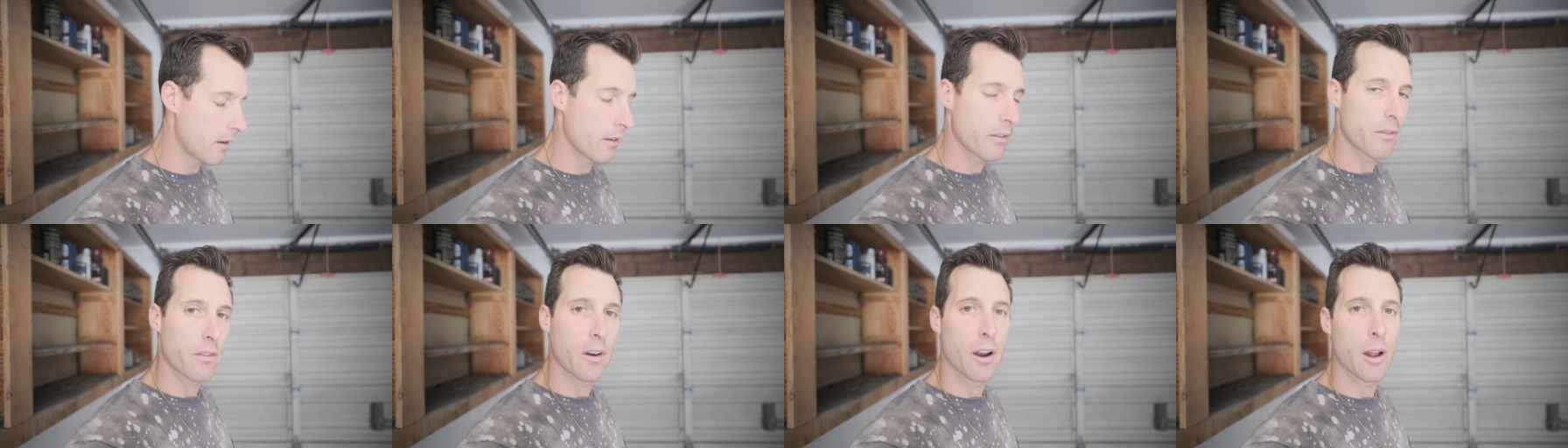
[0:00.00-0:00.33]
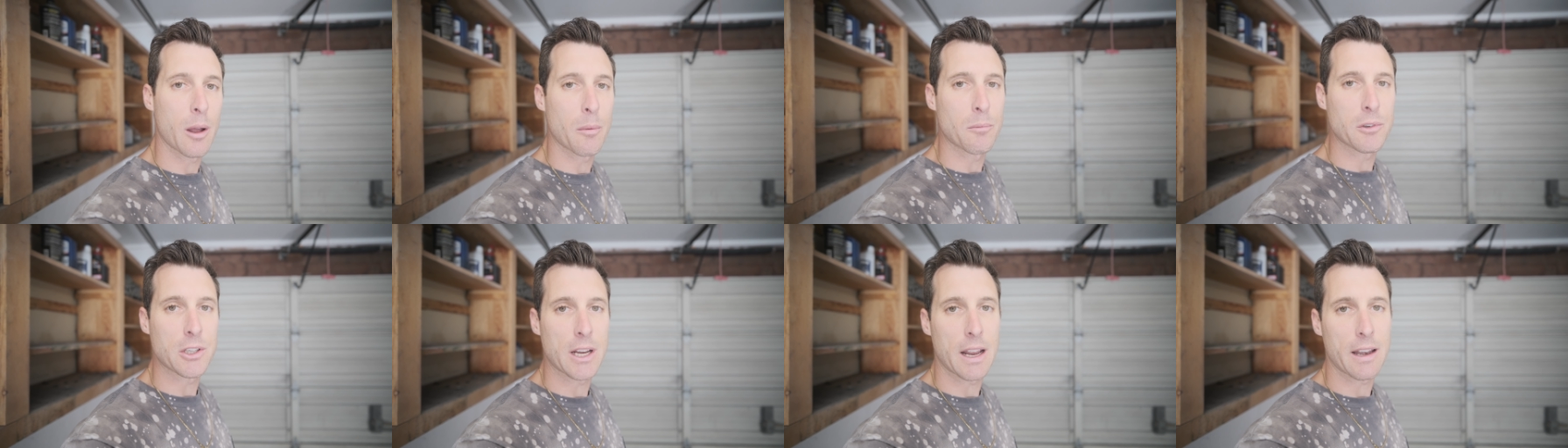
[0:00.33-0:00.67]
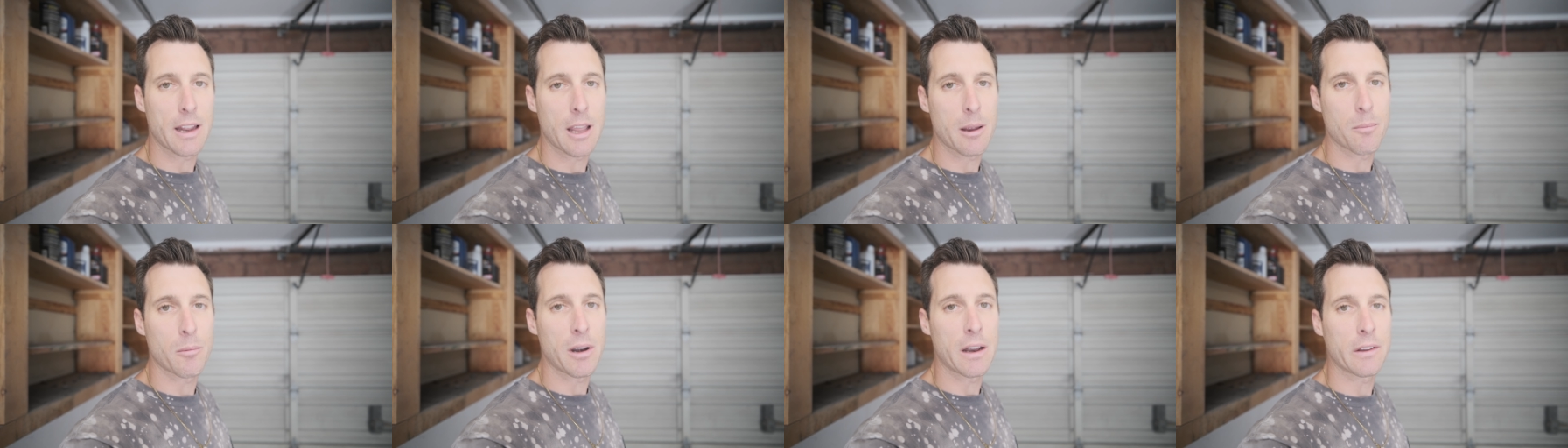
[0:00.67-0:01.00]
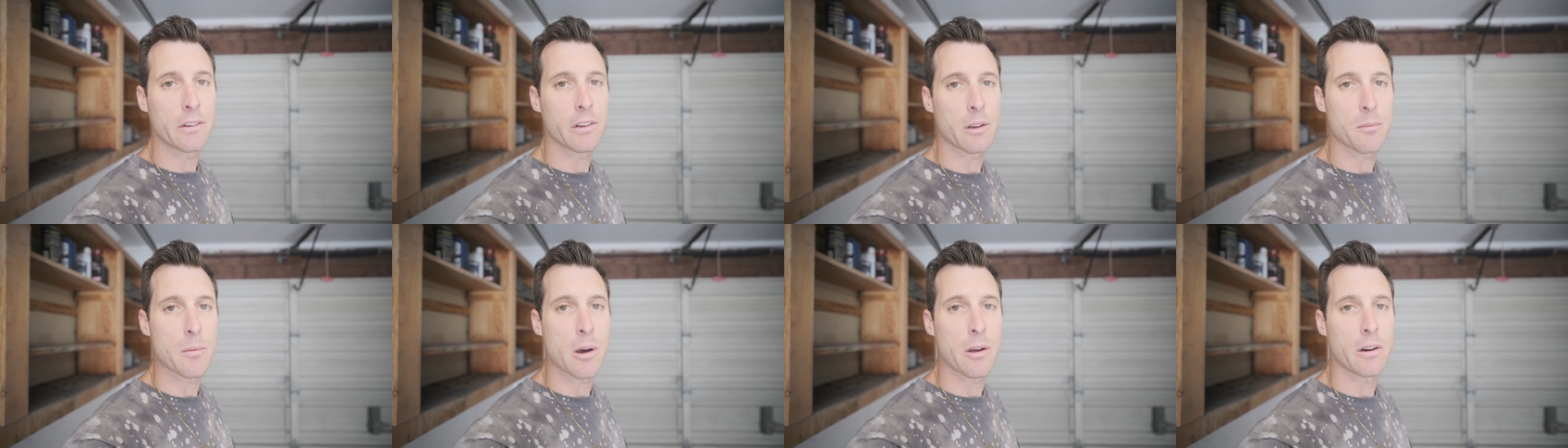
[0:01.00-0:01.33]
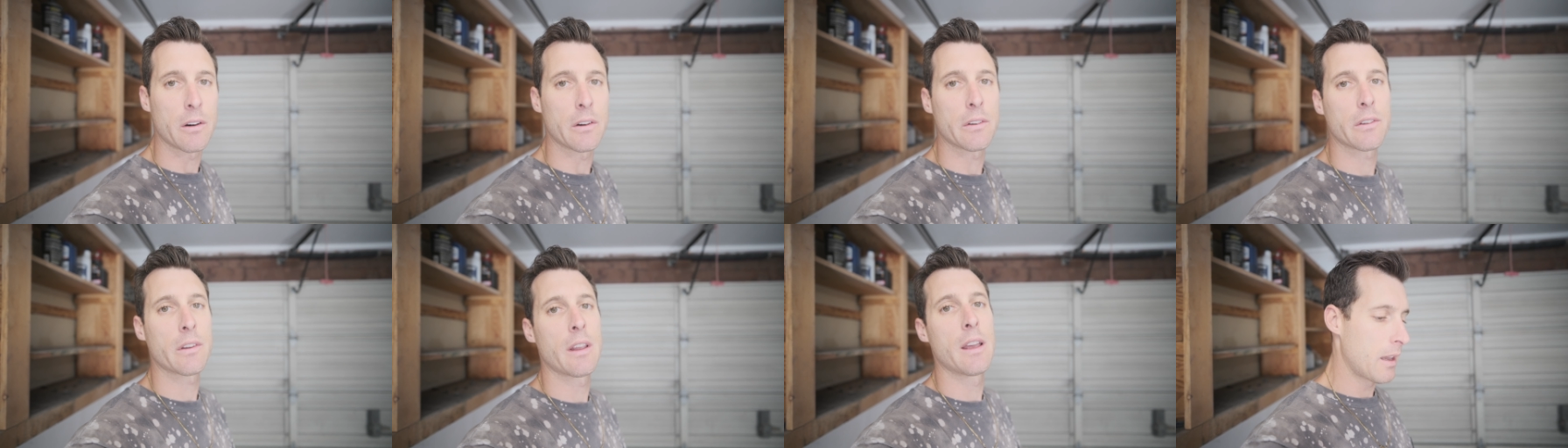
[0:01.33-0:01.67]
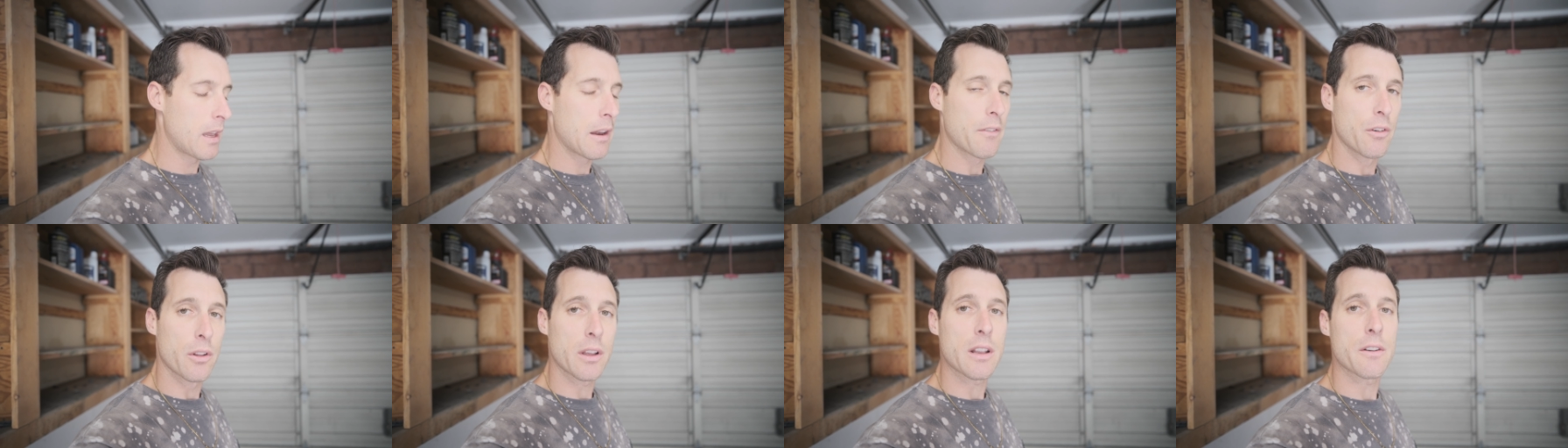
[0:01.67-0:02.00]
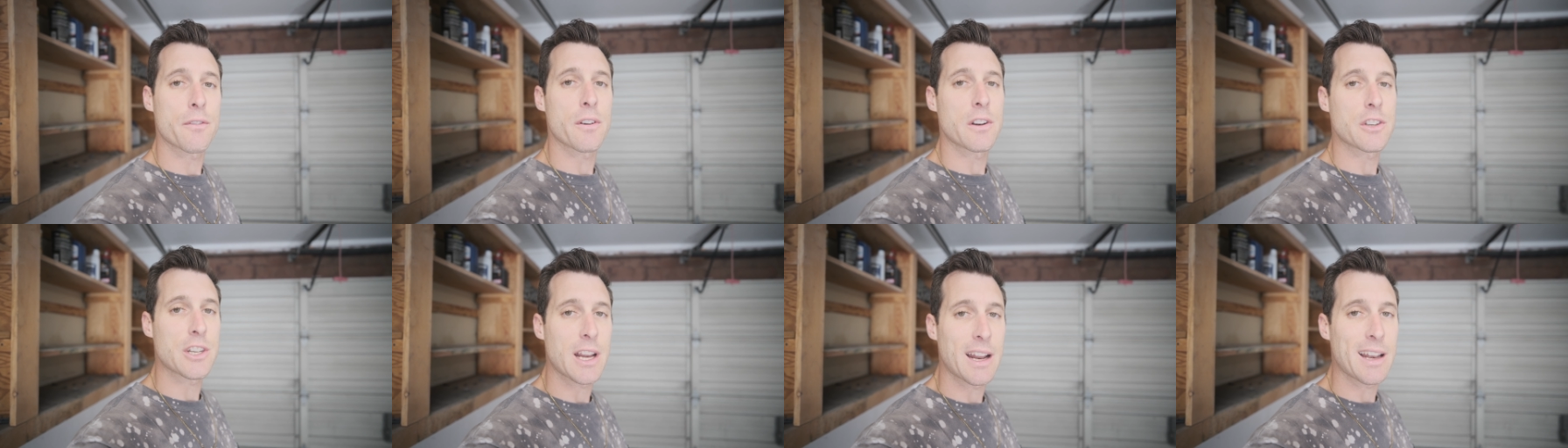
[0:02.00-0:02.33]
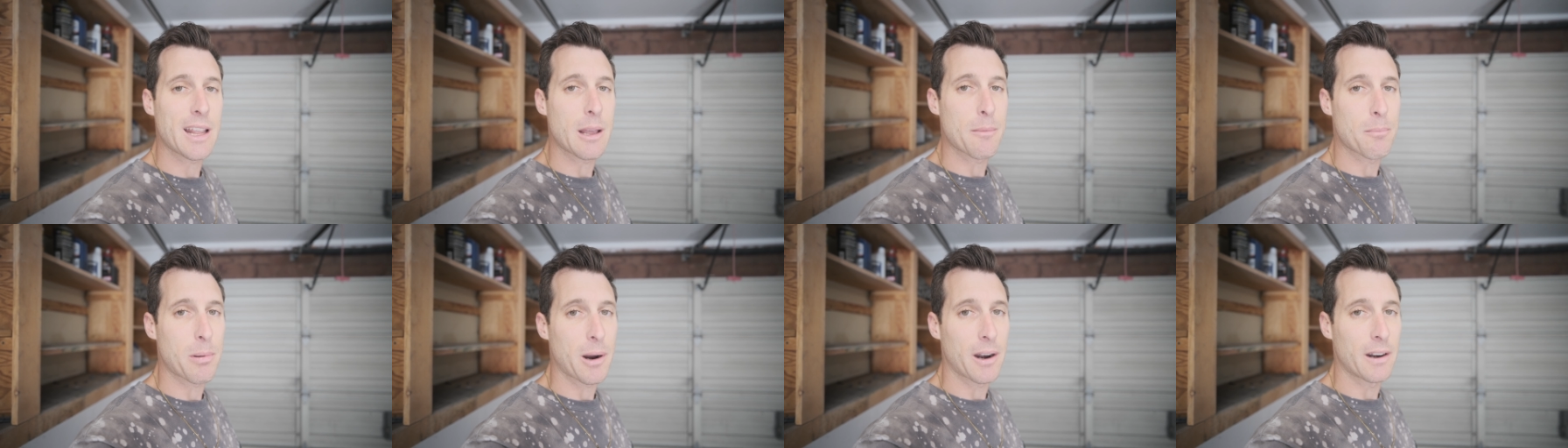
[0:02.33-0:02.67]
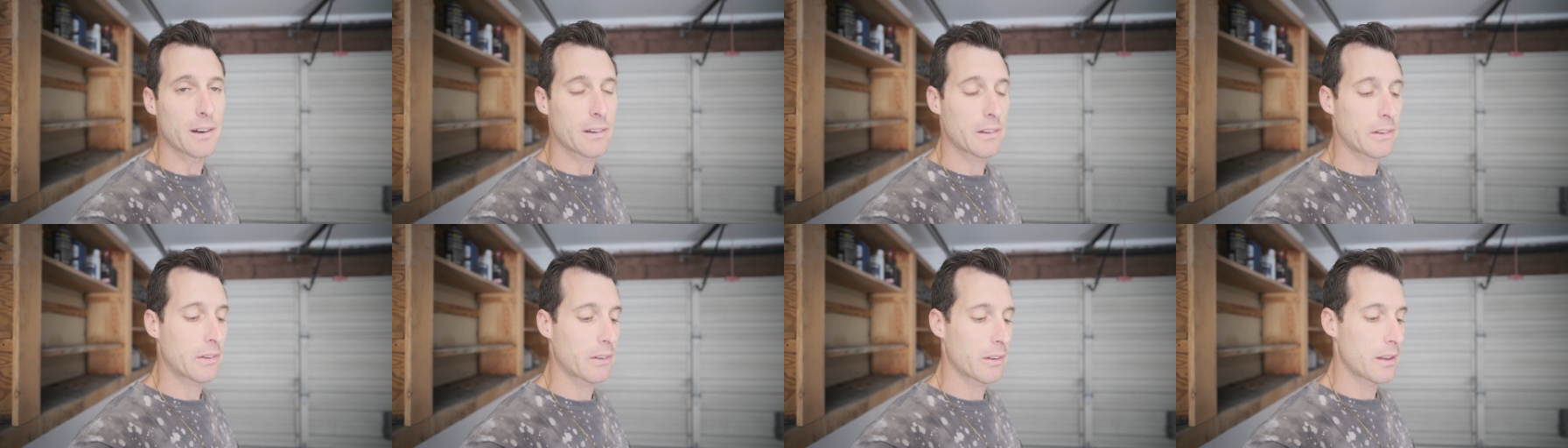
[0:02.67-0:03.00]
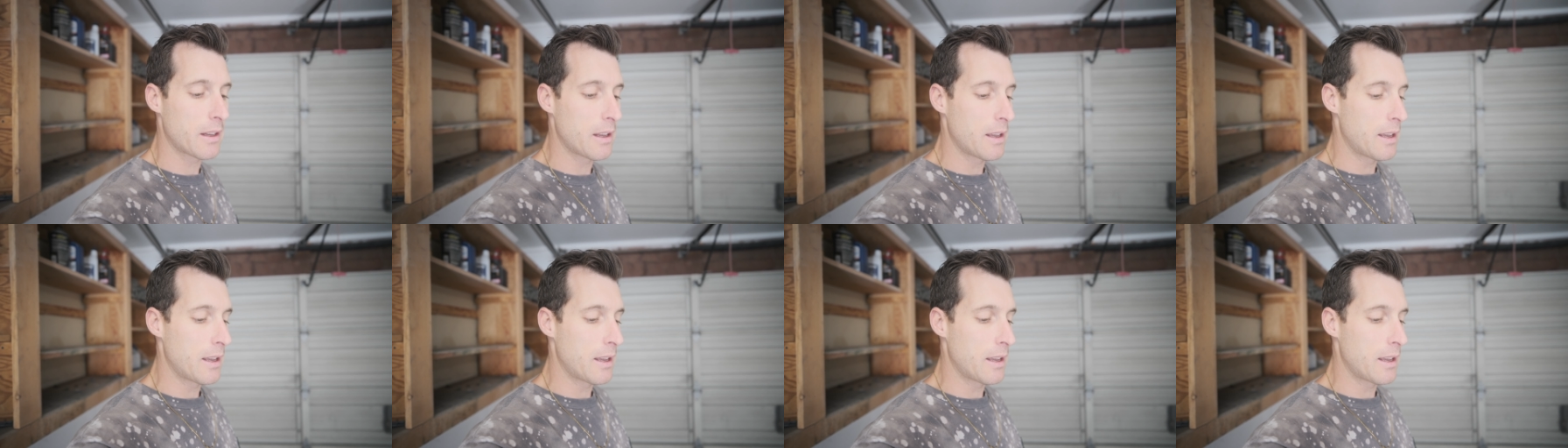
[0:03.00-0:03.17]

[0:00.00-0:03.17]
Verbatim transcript: from JDM Racing Motors. If you're looking for JDM parts